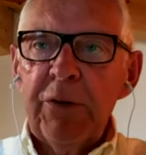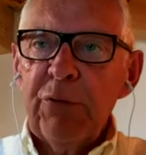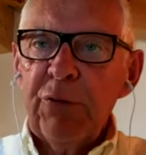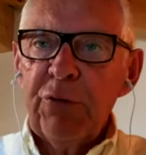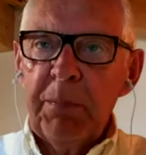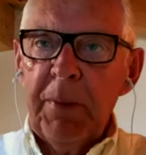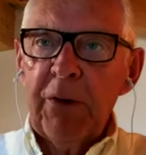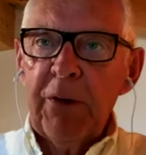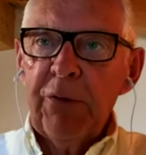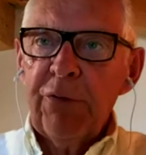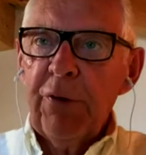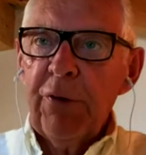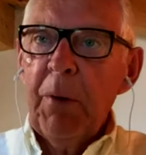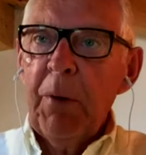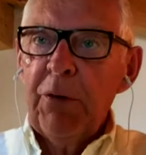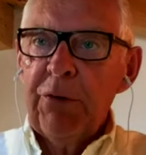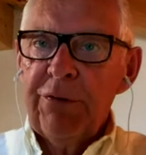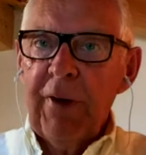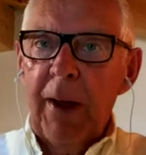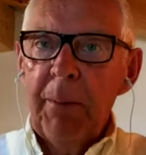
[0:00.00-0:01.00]
to spend so
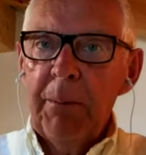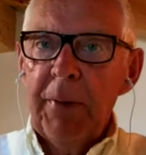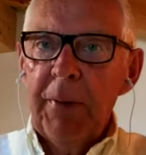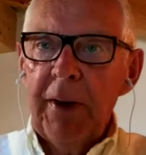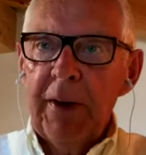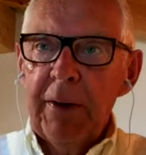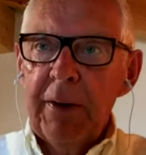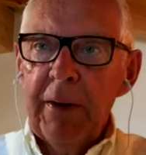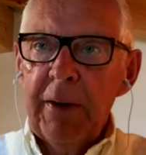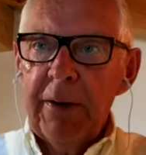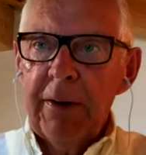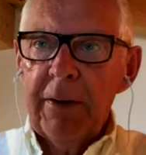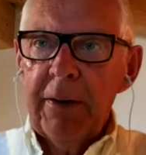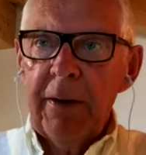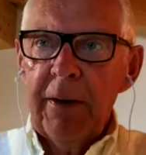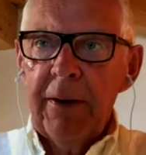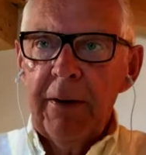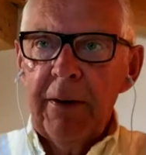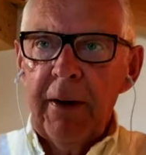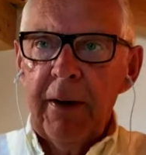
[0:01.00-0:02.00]
much time
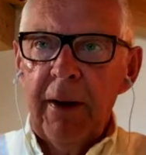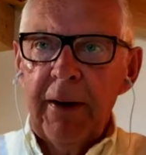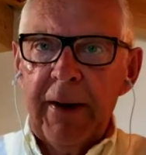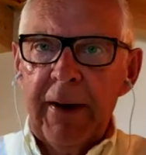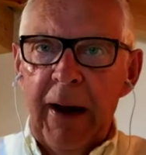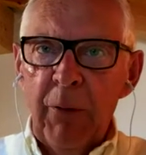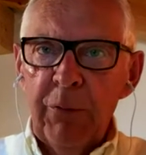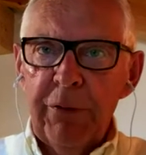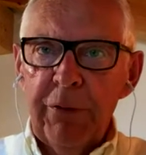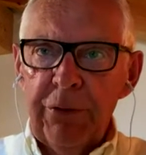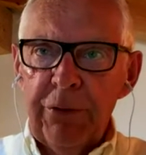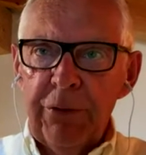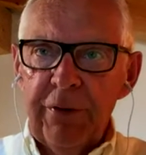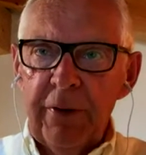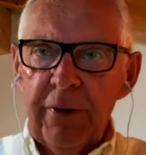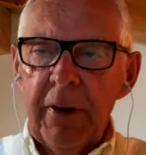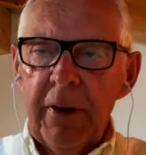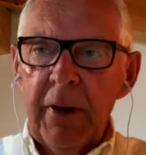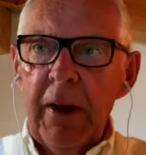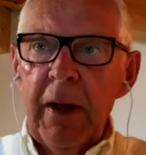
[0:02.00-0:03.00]
in
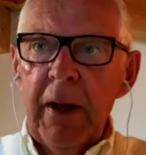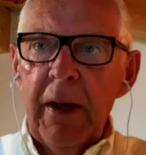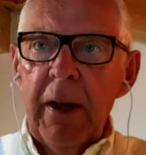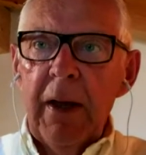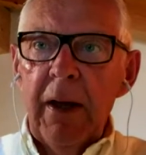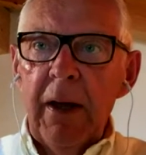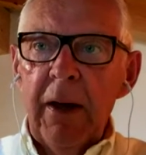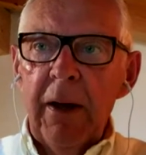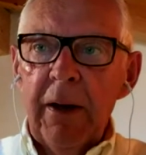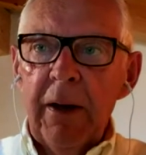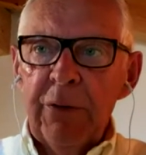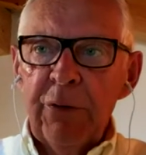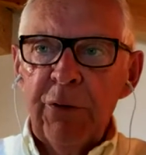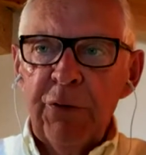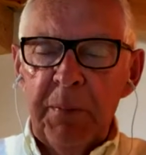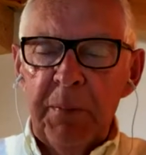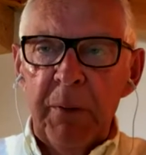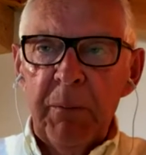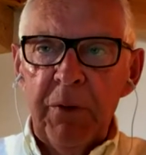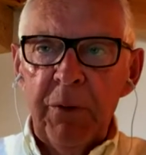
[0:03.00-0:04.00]
accountancy.
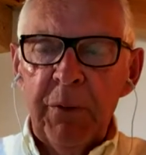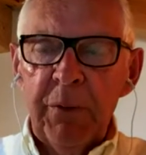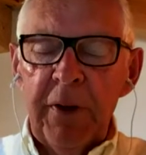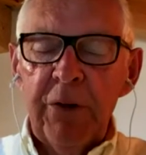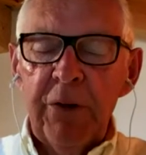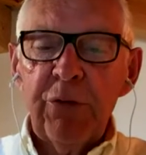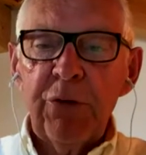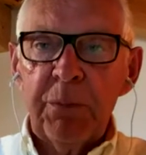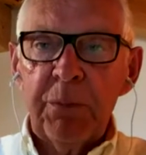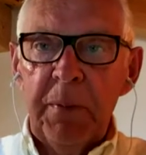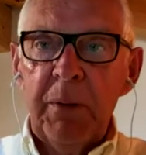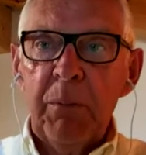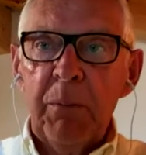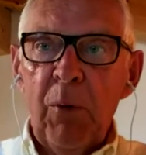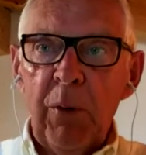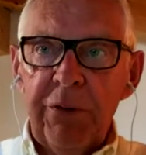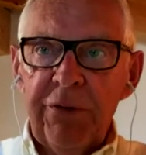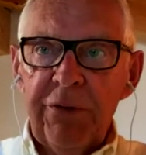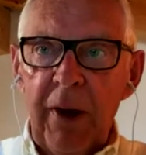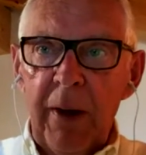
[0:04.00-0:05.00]
you need to spend
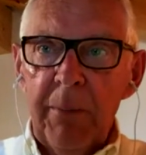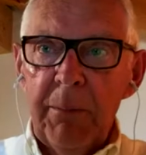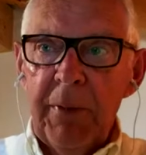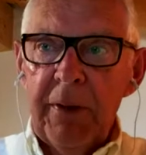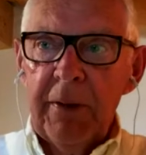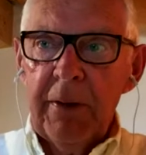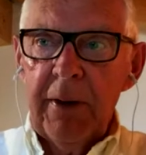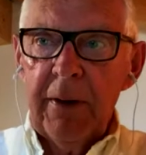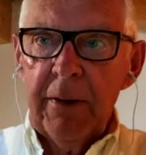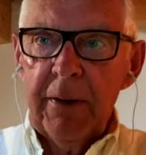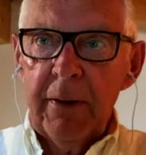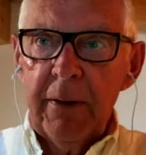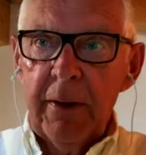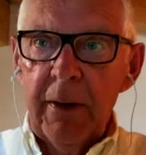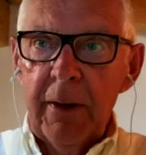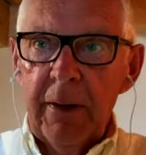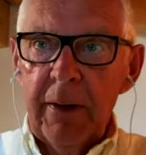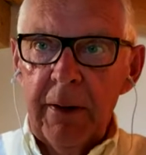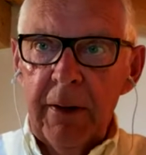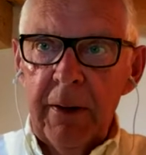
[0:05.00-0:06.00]
more time
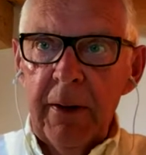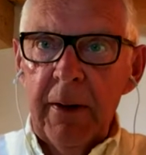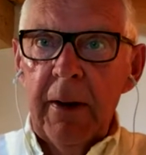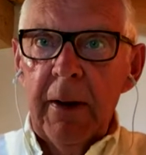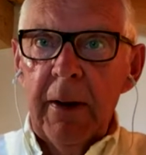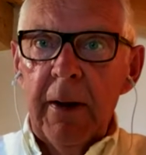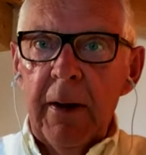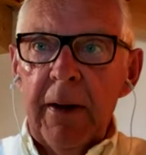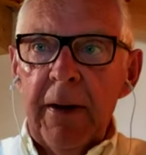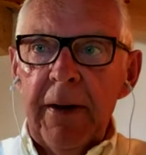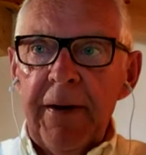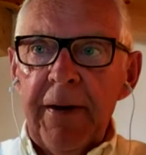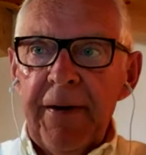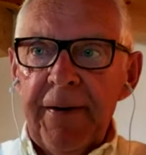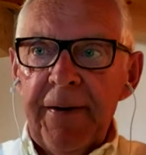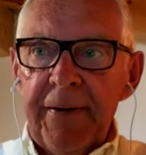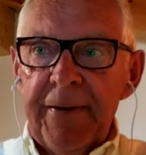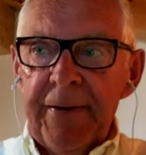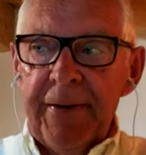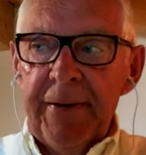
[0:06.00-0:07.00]
in
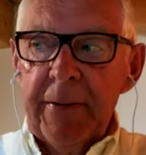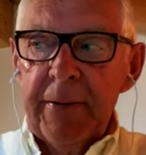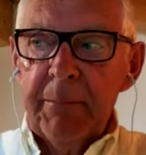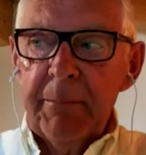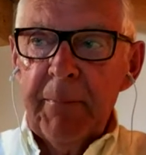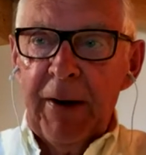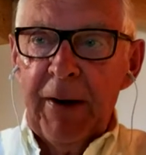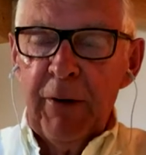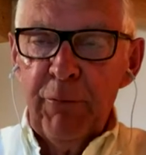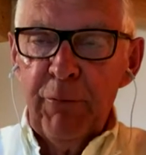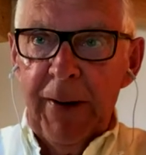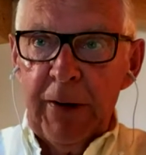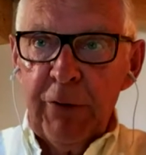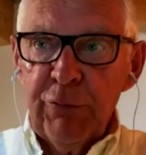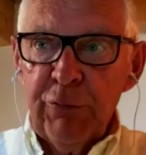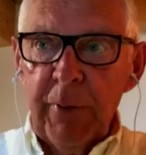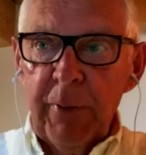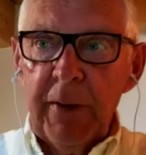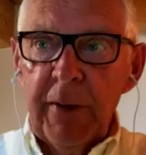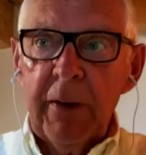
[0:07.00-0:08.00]

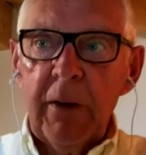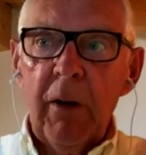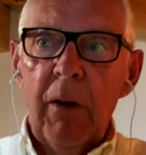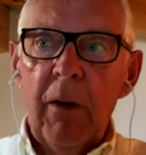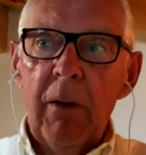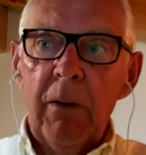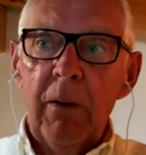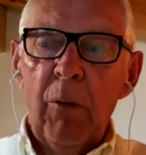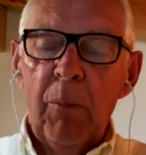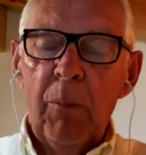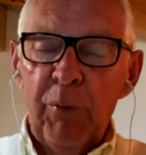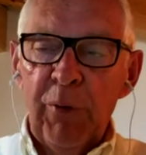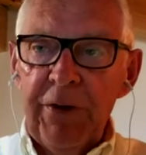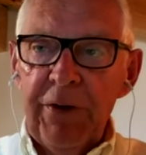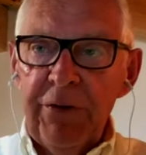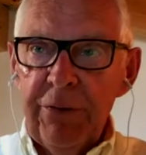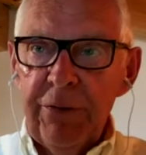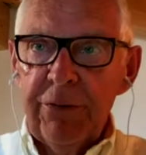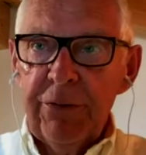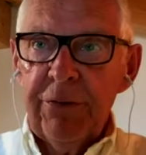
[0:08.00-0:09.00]
manufacturing or
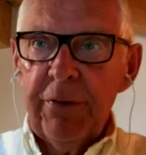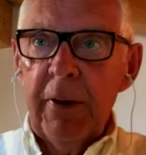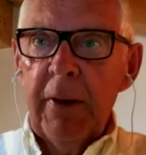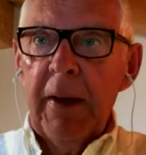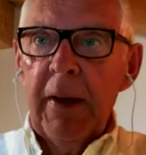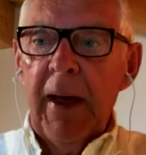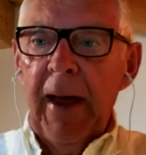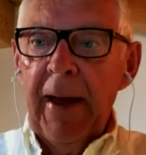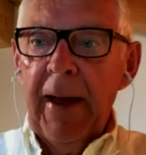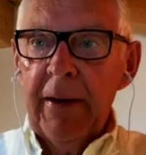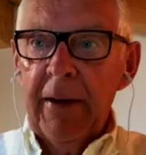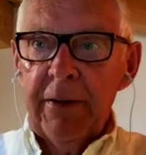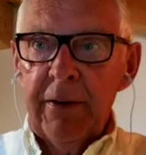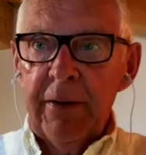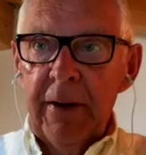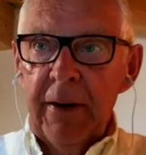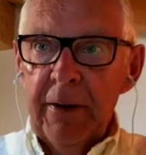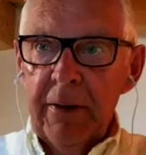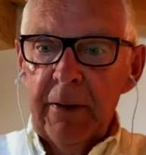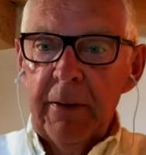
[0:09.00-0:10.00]
operations and
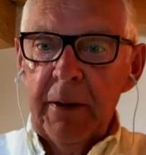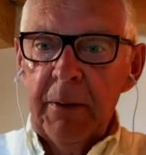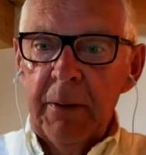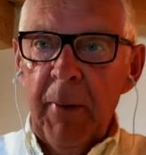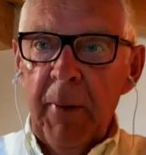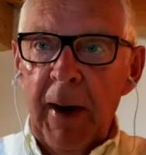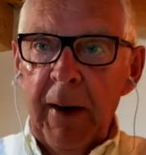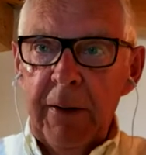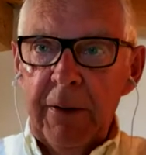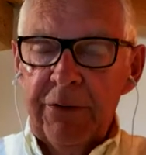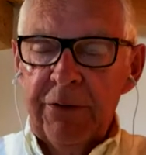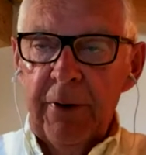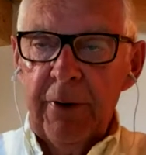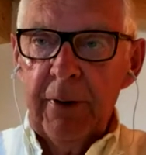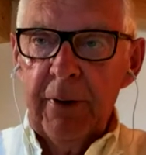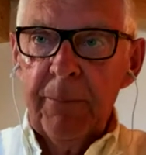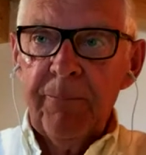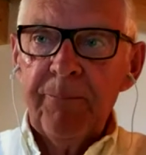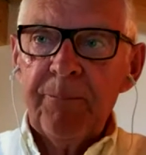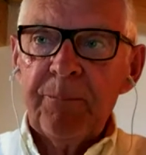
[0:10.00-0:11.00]
in
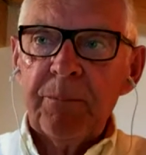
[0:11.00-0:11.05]
marketing.